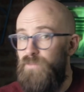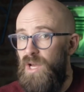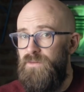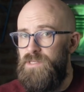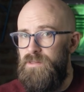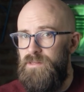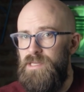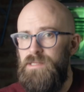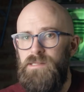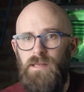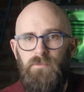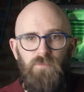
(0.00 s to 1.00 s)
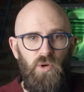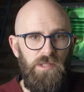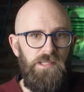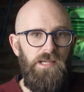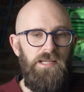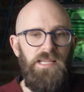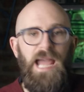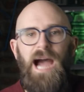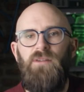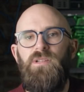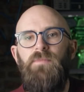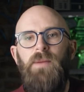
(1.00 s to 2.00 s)
After this, a more sturdy
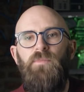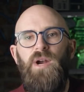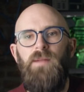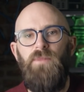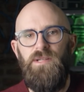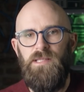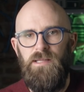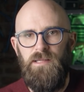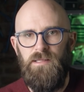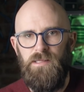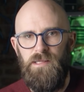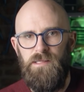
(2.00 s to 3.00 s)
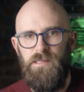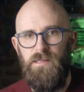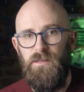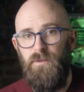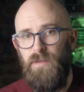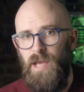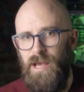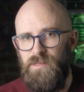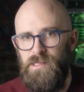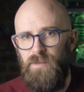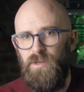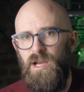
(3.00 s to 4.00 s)
outer membrane, mostly consisting of
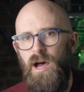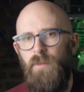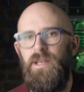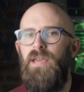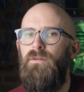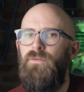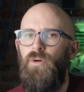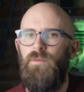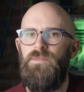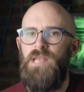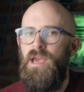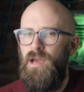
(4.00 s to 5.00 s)
calcium carbonate, forms